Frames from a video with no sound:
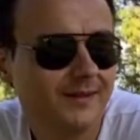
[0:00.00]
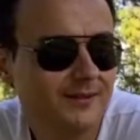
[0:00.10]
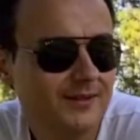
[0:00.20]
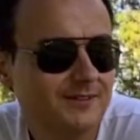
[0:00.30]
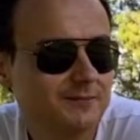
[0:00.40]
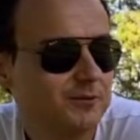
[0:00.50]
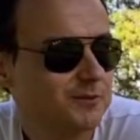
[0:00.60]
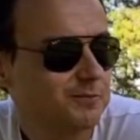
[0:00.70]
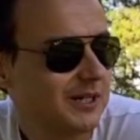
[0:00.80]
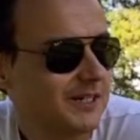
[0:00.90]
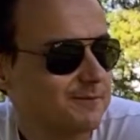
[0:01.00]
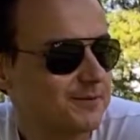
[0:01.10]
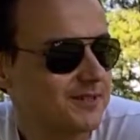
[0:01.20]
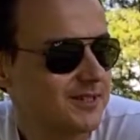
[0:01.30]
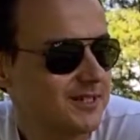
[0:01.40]
you have the most
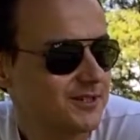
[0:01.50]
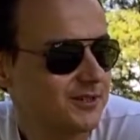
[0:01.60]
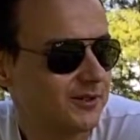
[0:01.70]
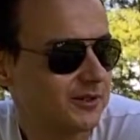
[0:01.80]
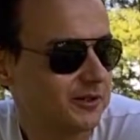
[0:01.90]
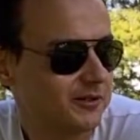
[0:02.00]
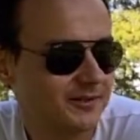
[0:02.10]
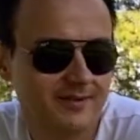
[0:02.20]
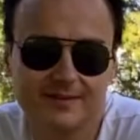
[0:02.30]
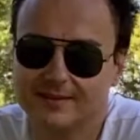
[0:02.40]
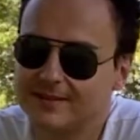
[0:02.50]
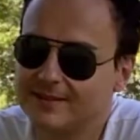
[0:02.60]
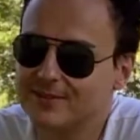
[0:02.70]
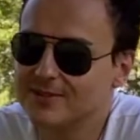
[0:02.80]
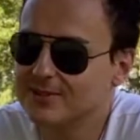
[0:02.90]
prosperous nation on earth that
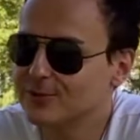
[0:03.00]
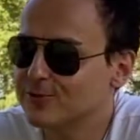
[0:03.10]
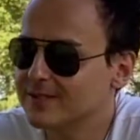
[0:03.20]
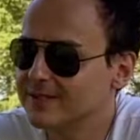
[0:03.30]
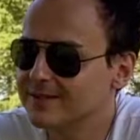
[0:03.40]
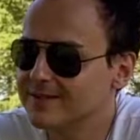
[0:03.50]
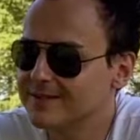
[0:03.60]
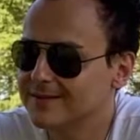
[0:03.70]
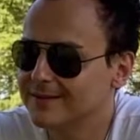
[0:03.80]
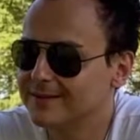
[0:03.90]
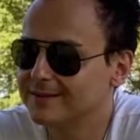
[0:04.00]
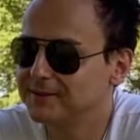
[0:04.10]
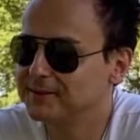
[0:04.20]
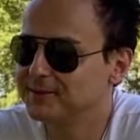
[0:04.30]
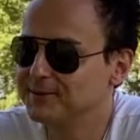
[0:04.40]
is just losing his uh,
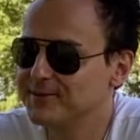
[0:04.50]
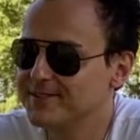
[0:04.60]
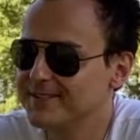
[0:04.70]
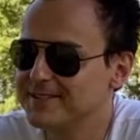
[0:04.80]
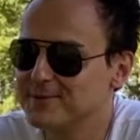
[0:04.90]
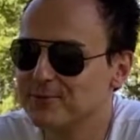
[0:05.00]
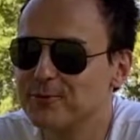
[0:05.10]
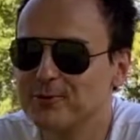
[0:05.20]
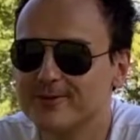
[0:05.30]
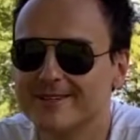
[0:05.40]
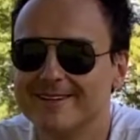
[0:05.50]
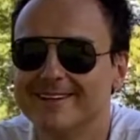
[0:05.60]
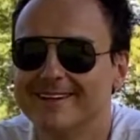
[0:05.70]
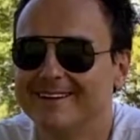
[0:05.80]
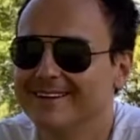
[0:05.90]
losing its roots
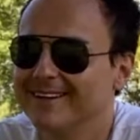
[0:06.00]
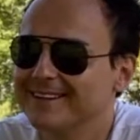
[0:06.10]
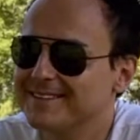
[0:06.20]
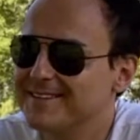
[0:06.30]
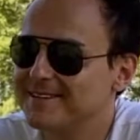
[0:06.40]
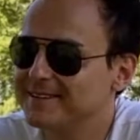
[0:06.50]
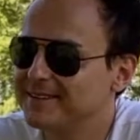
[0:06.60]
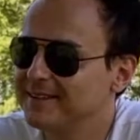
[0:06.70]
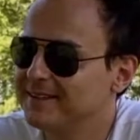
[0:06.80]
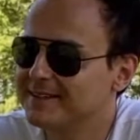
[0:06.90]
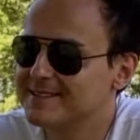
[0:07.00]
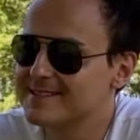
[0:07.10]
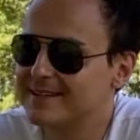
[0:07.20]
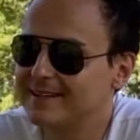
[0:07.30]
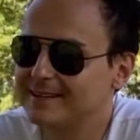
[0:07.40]
kind of deal it's
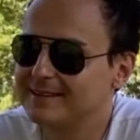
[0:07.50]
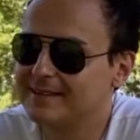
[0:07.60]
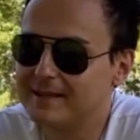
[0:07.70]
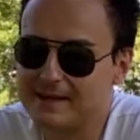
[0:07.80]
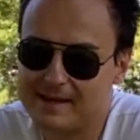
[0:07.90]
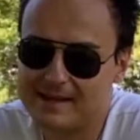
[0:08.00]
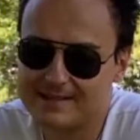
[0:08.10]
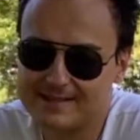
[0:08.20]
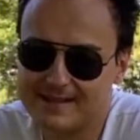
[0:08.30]
not and, and that's